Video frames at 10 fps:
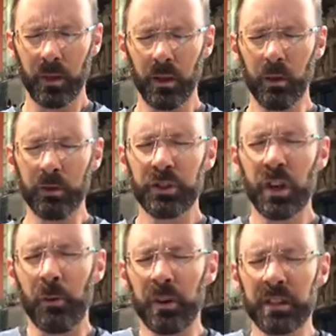Lord,
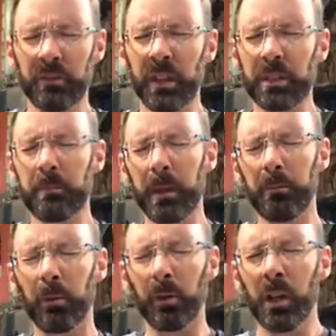show us if there's
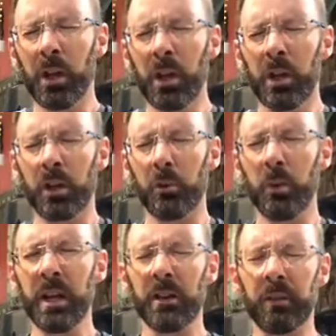people who
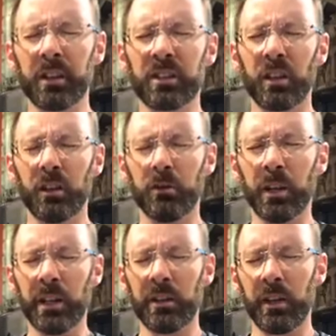we have
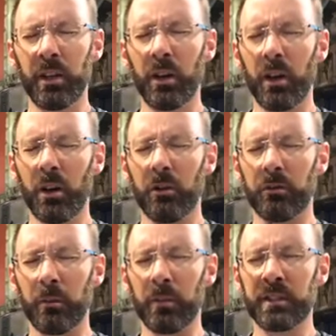excluded
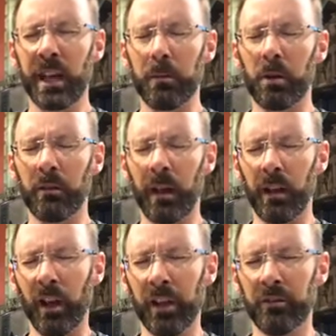from the table of our
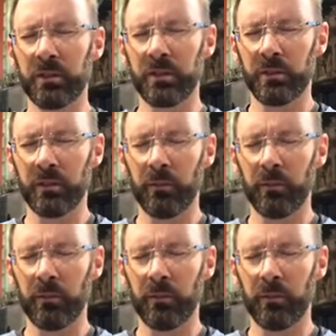lives.